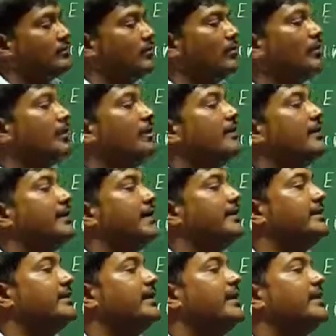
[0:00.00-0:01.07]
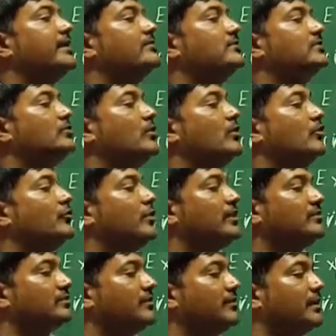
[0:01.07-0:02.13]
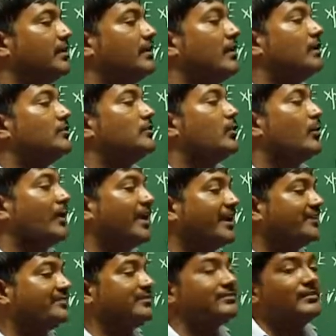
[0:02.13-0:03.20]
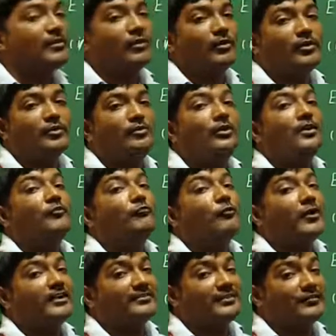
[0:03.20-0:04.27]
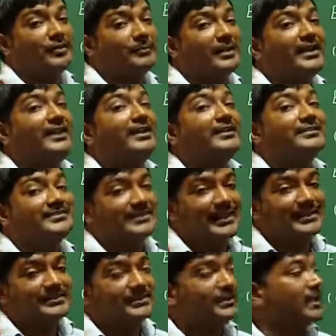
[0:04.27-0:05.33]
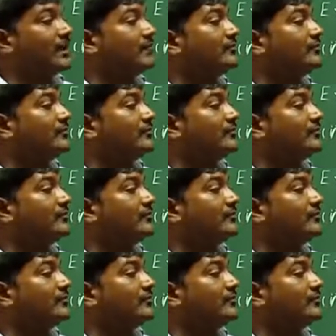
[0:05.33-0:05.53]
So 99x is equal to 47. So x is equal to 47 by 99.